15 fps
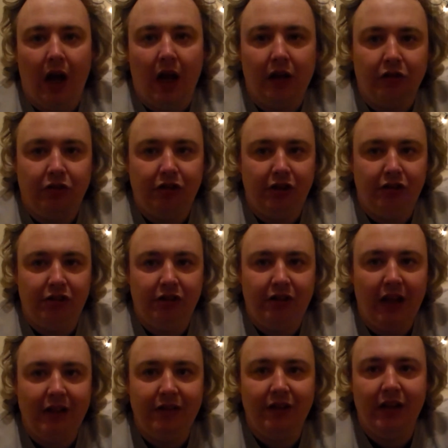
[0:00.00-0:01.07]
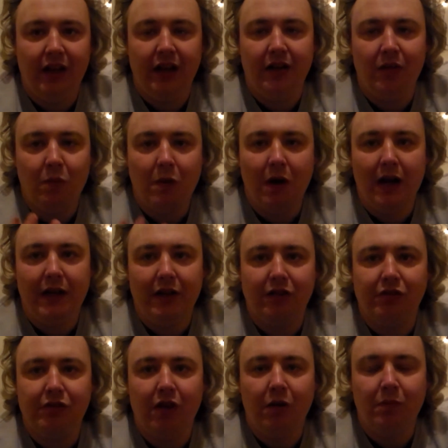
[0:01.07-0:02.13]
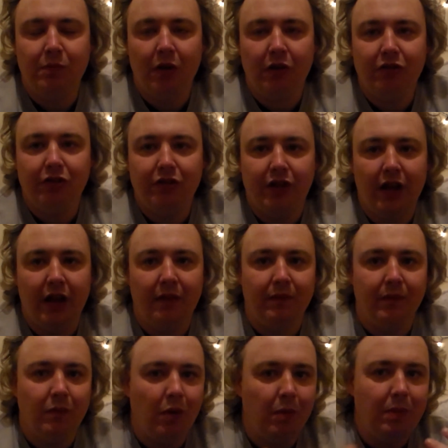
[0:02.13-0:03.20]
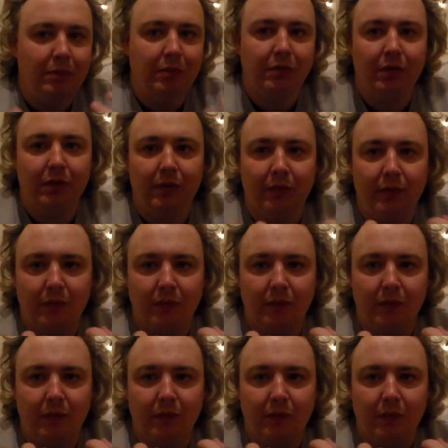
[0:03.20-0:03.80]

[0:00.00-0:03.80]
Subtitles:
and she takes it in a wider scope, not just what people